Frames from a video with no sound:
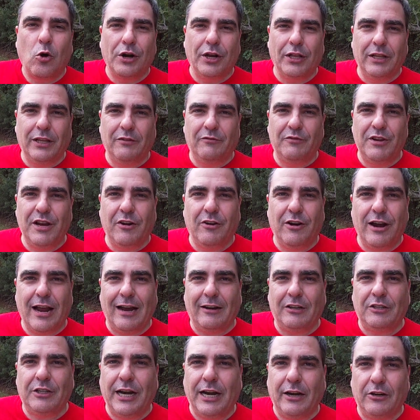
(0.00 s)
Or you live near an
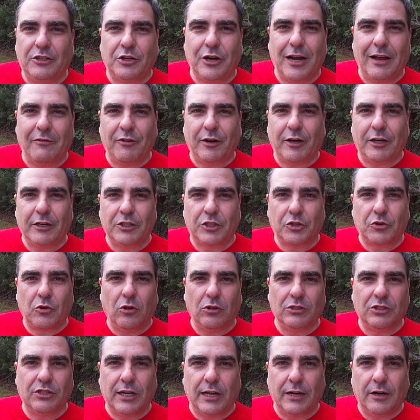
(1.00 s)
air traffic
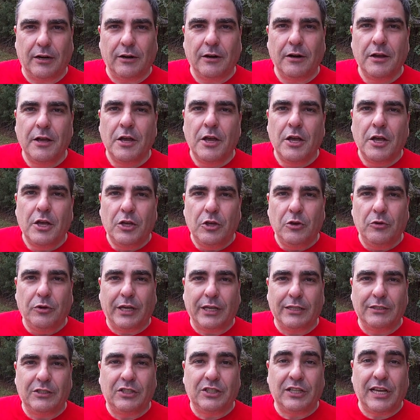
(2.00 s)
control center, you
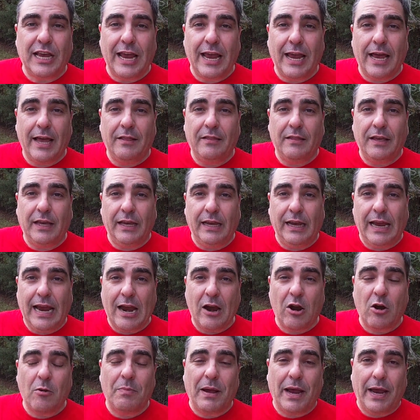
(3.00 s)
can scan the
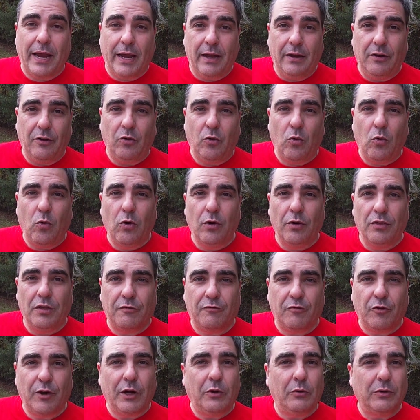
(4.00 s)
airband or
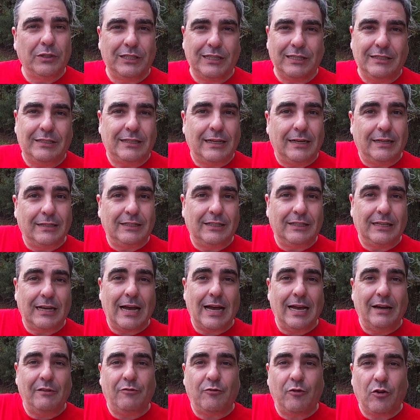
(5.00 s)
the frequency set
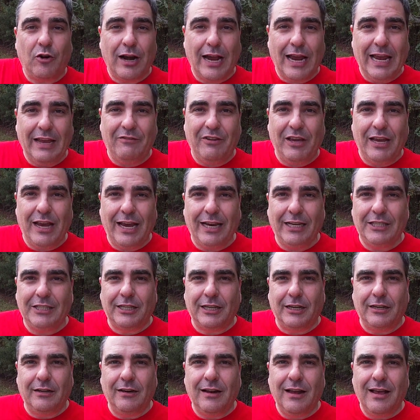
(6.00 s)
aside for
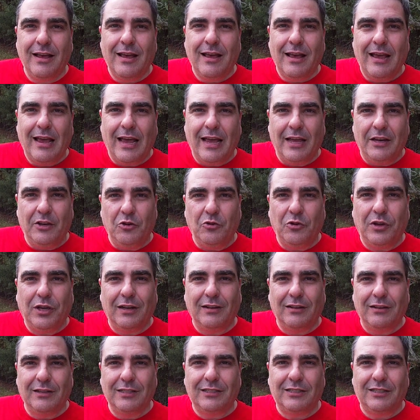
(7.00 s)
aviation, and you
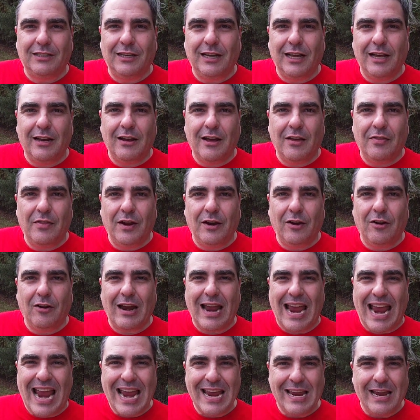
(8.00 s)
can listen in on
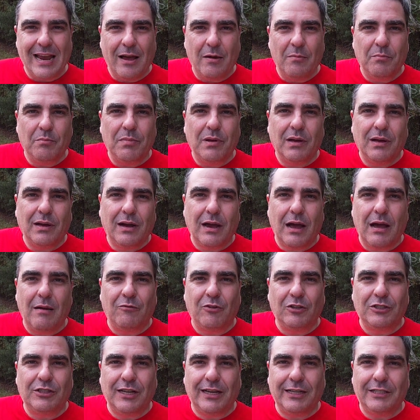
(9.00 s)
their AM
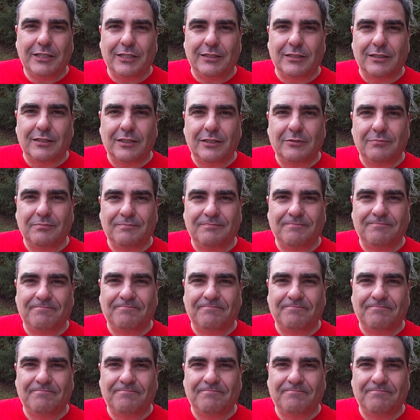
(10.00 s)
conversations.